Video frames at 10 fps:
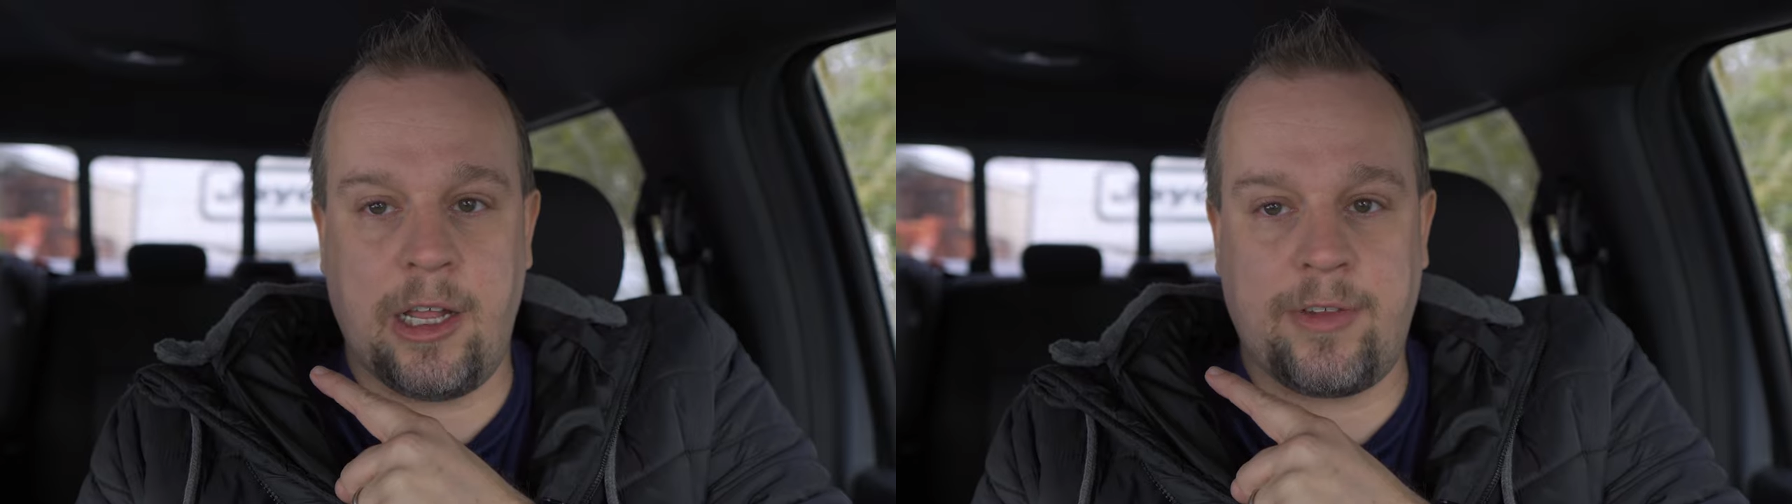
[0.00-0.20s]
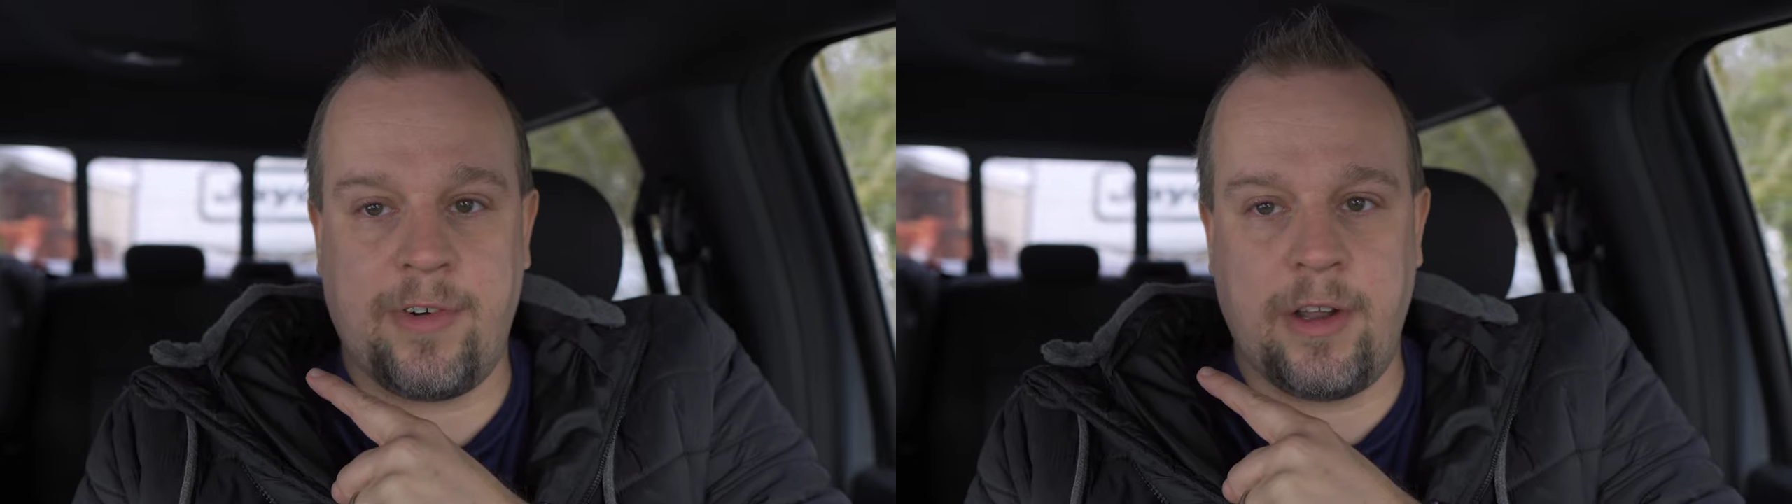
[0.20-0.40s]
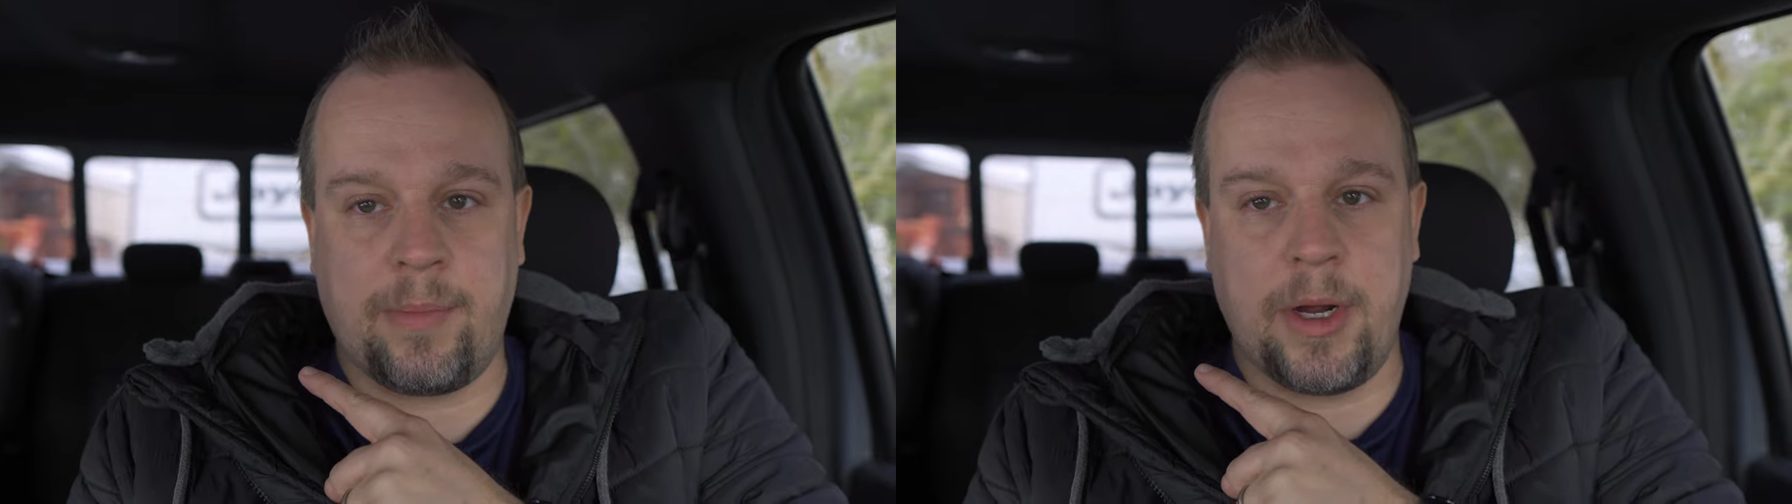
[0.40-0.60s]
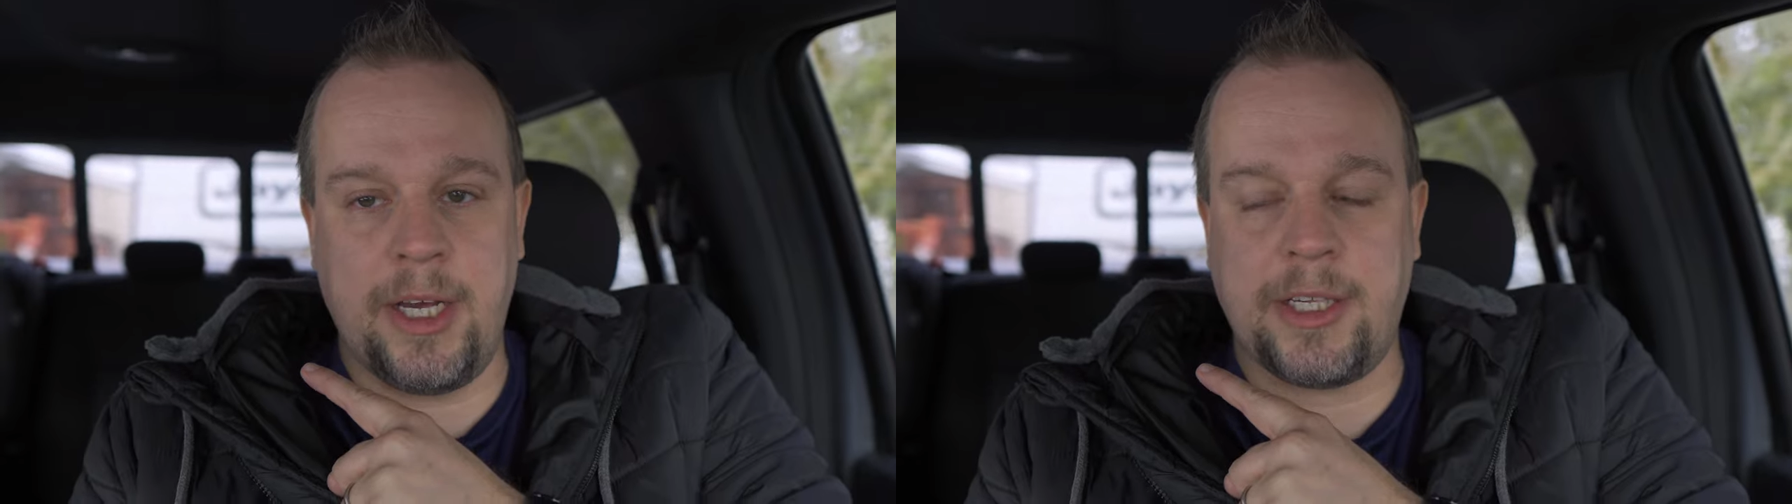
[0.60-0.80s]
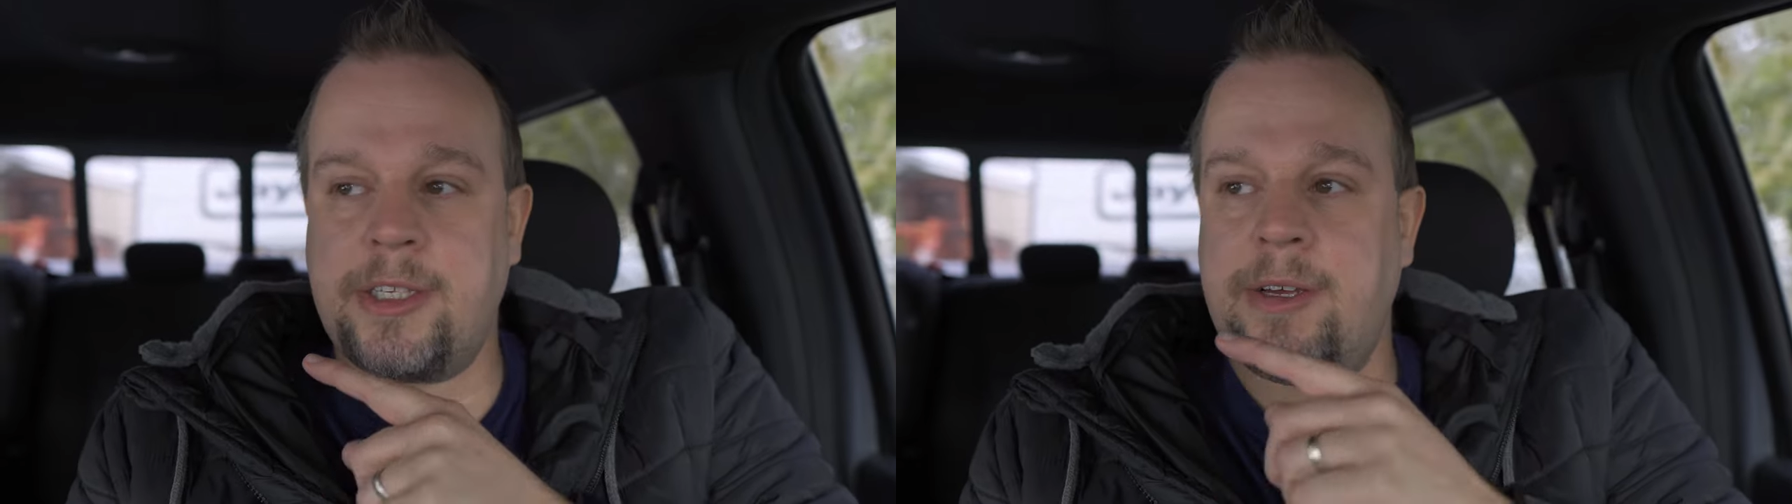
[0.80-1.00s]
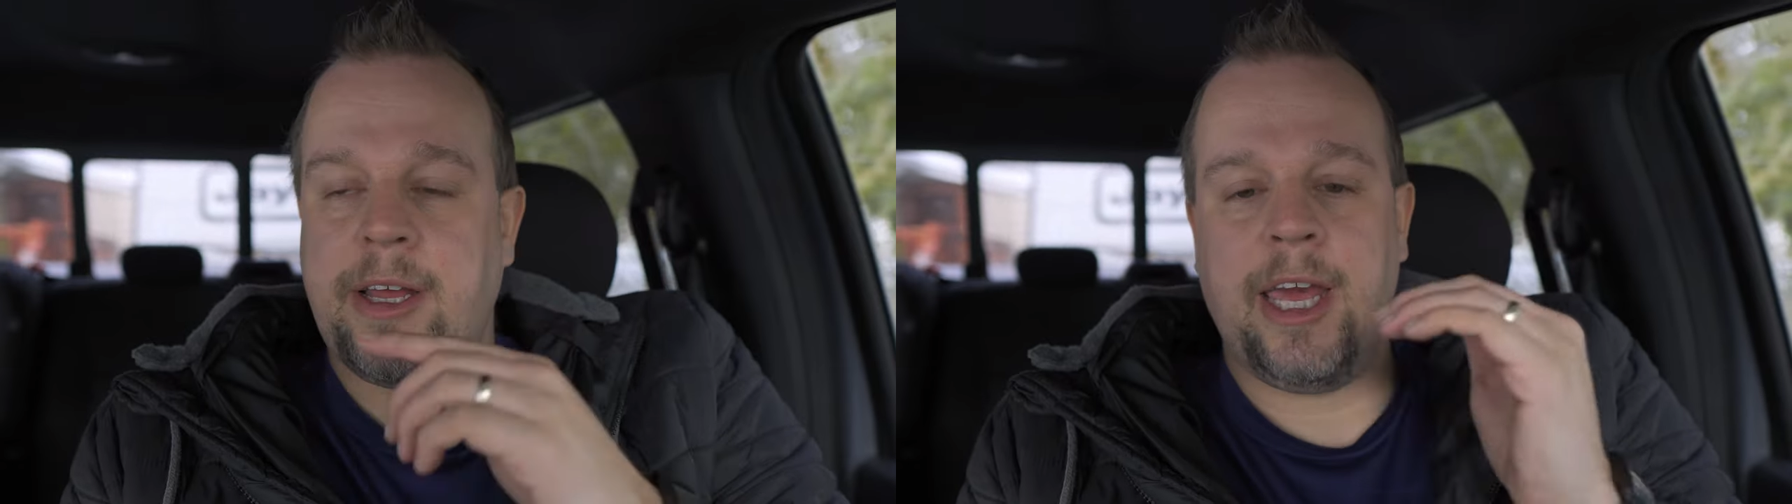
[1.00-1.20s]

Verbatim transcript: electronic brakes.